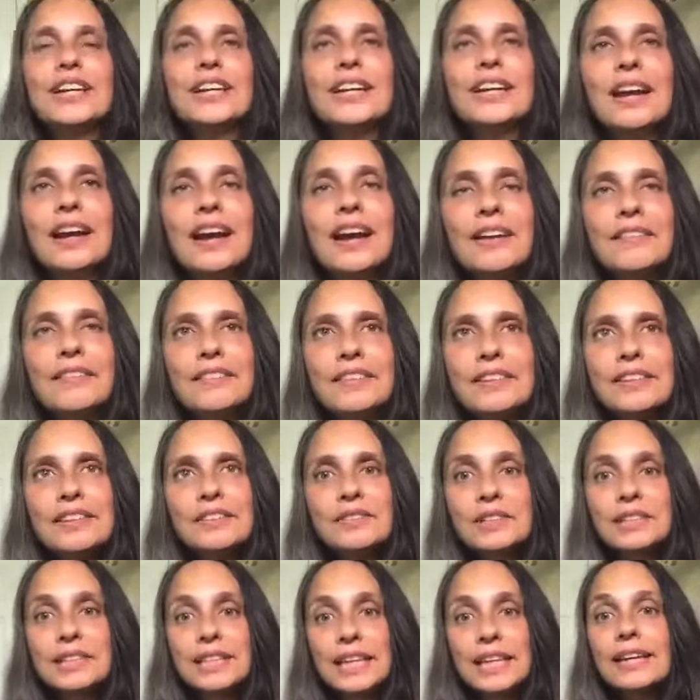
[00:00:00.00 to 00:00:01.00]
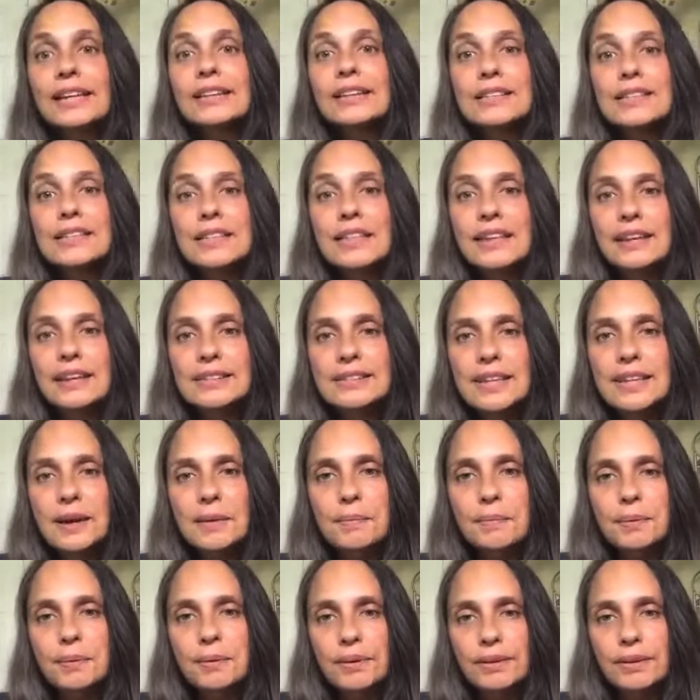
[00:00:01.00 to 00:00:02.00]
And I really relate to the
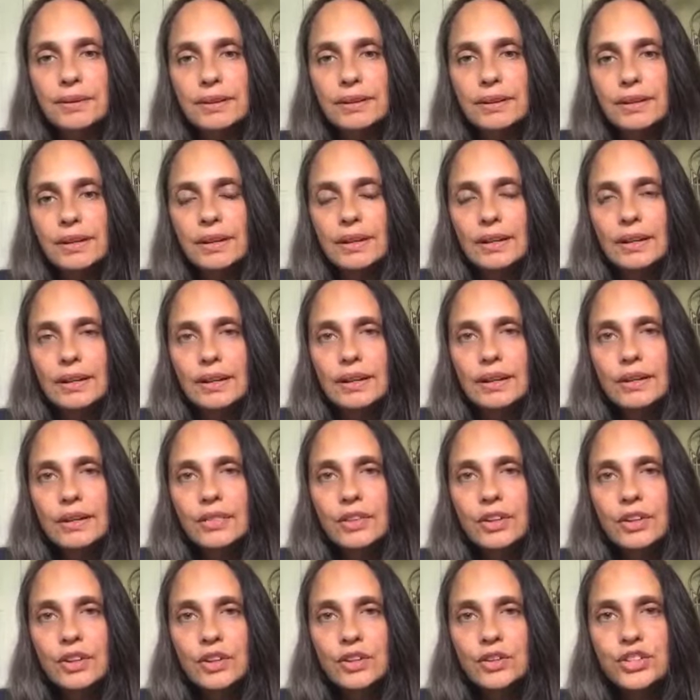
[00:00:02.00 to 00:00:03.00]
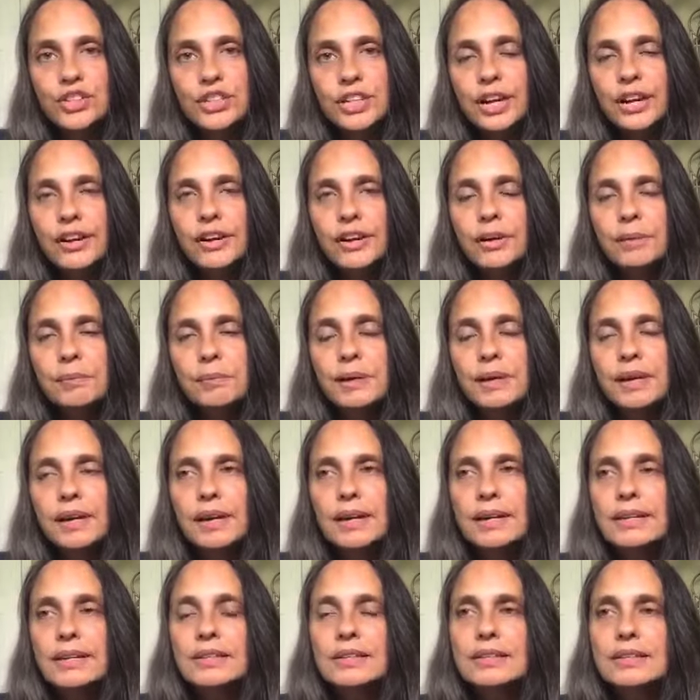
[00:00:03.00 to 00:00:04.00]
example that you're sharing,
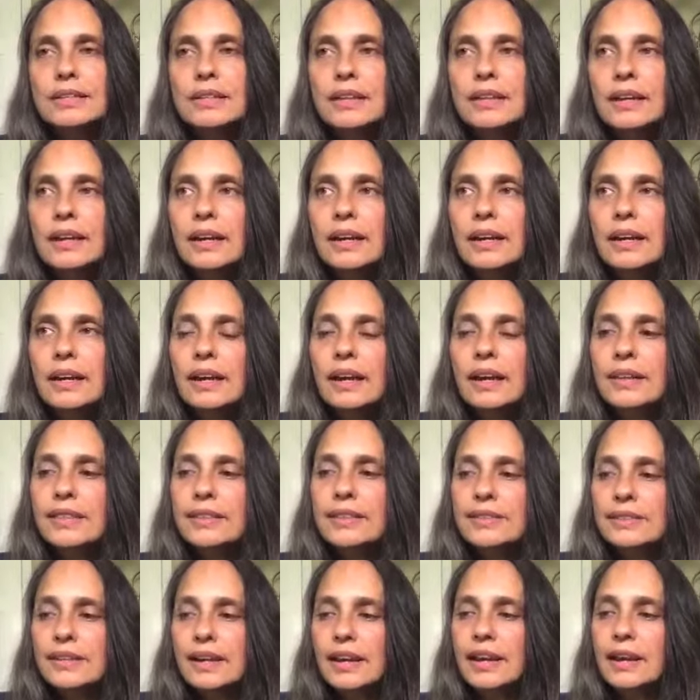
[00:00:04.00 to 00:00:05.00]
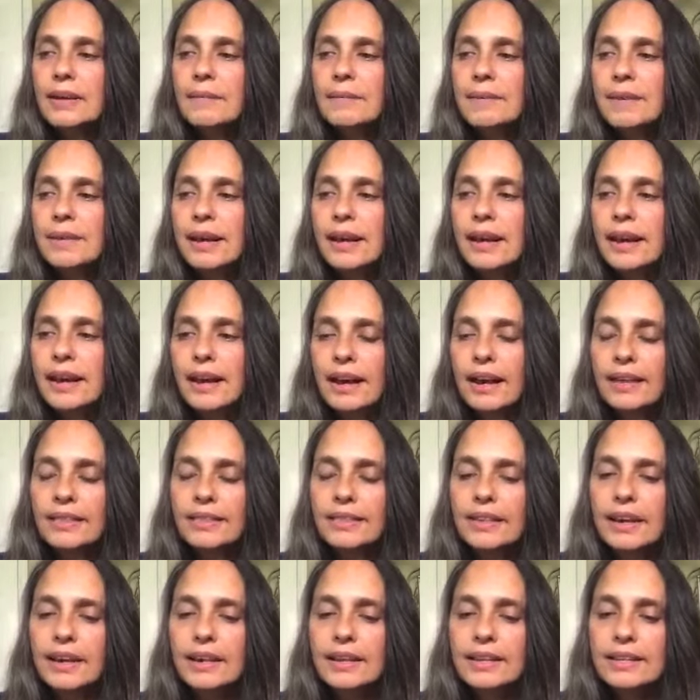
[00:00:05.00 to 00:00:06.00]
because at the time that I had
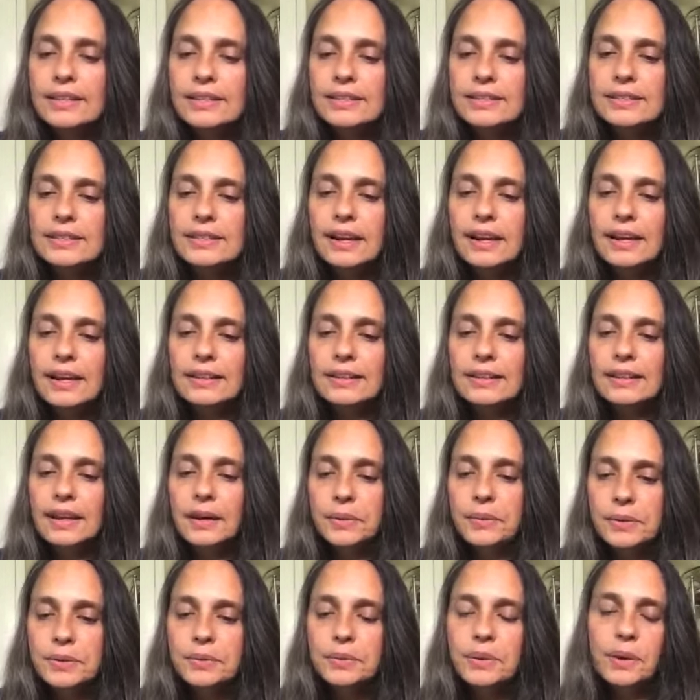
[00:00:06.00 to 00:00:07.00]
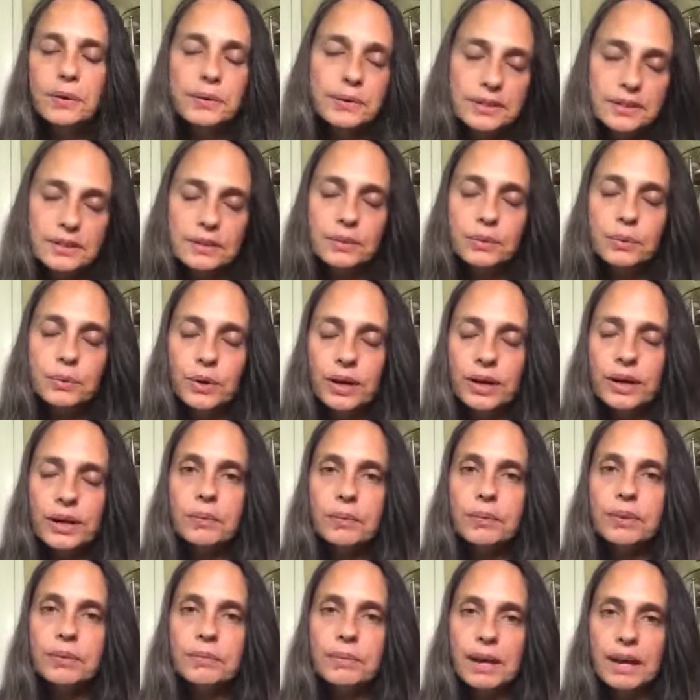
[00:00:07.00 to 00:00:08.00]
that insight, that was when I was still working
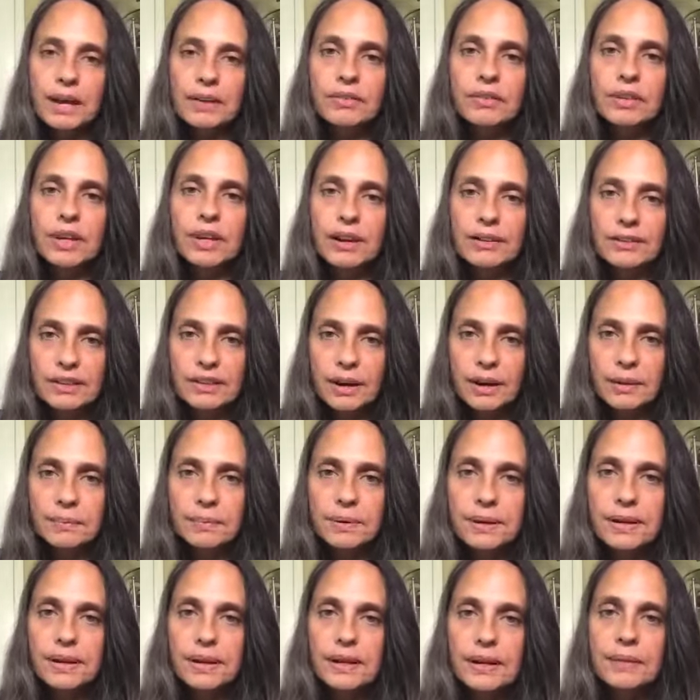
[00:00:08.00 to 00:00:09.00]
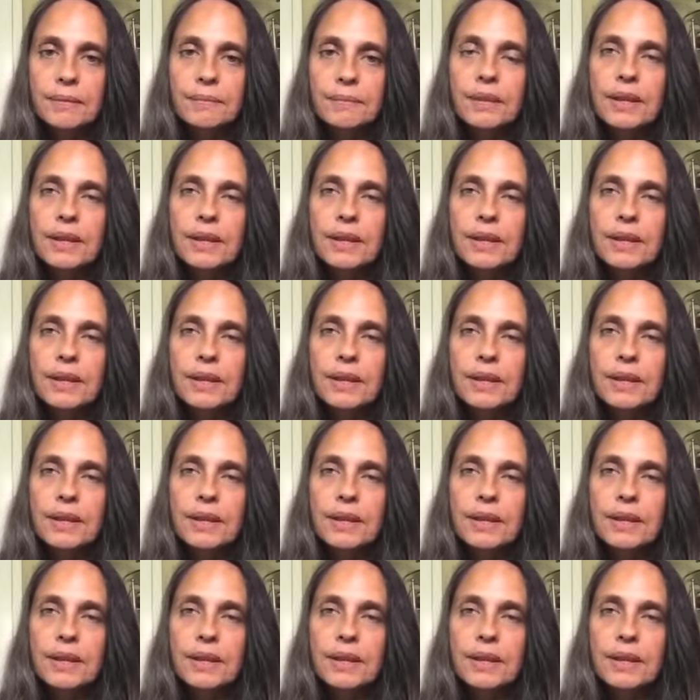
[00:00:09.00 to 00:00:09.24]
with a behavioral health company.